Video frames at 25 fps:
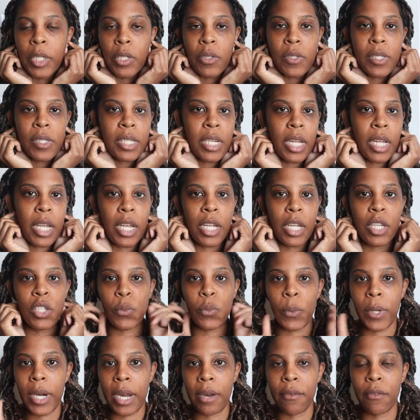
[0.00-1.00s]
studs,
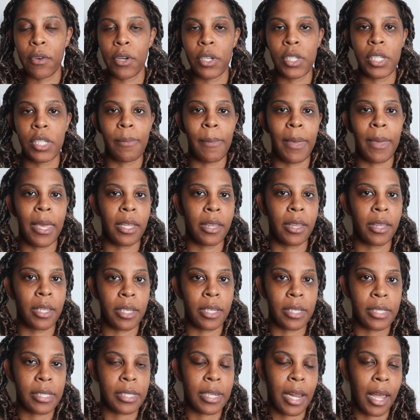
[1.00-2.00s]
whatever, to make
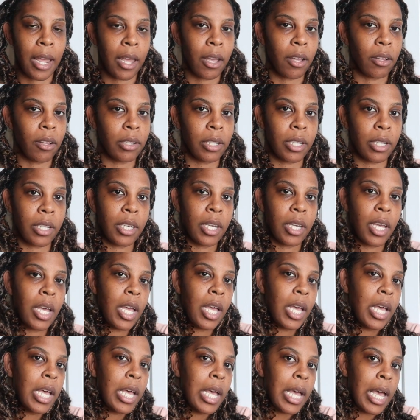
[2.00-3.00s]
the style look
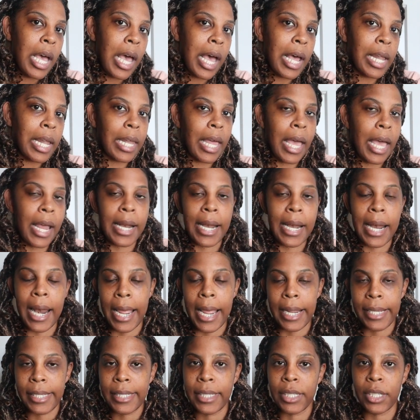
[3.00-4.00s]
a lot
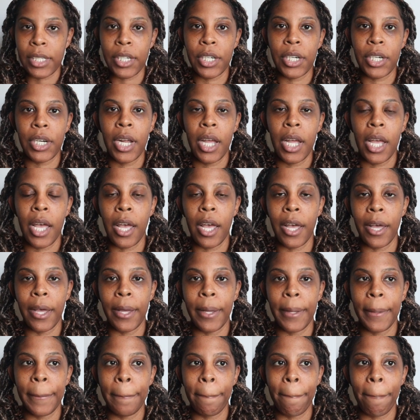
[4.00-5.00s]
nicer.
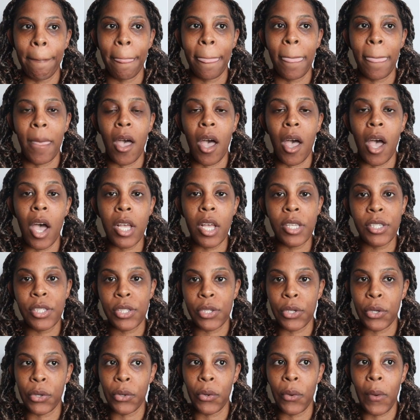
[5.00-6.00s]

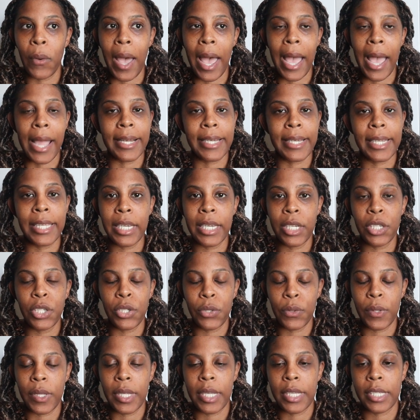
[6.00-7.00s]
Also, I didn't
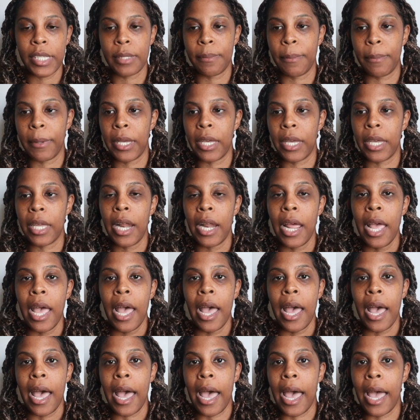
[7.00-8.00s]
do this, but
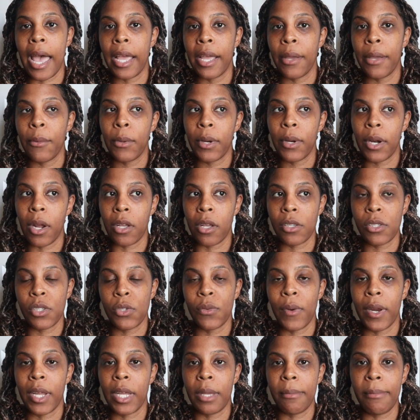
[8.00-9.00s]
I would also
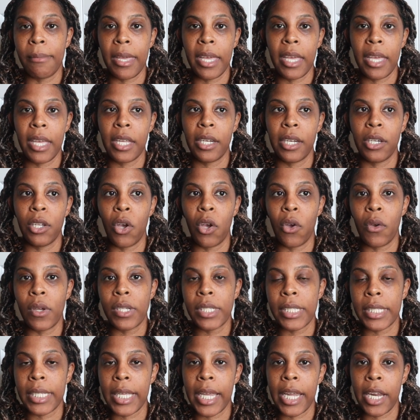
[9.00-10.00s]
recommend going
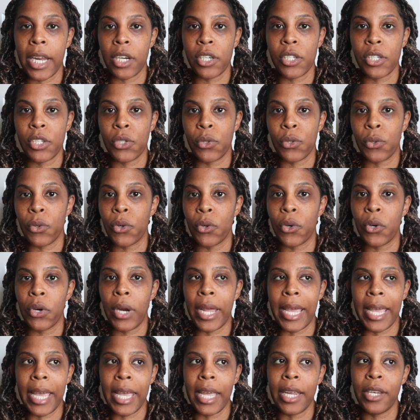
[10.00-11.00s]
to the hair store,
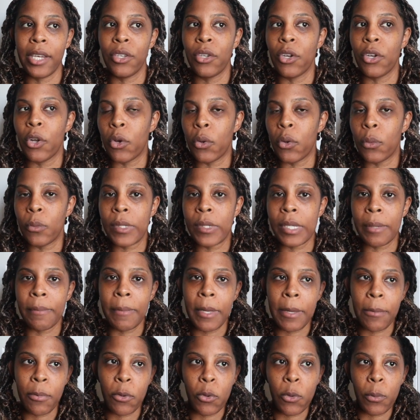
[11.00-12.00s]
and, you know, some
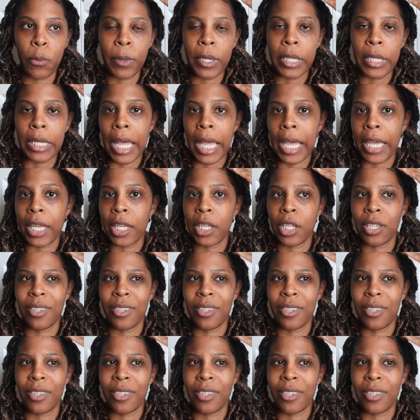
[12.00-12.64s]
people put like